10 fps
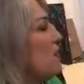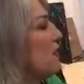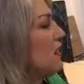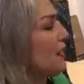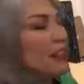
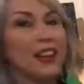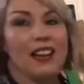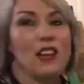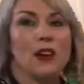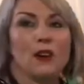with
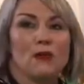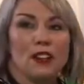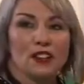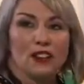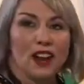yellow
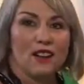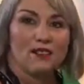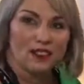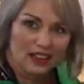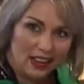while you have
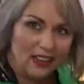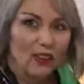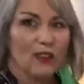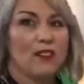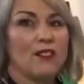yellow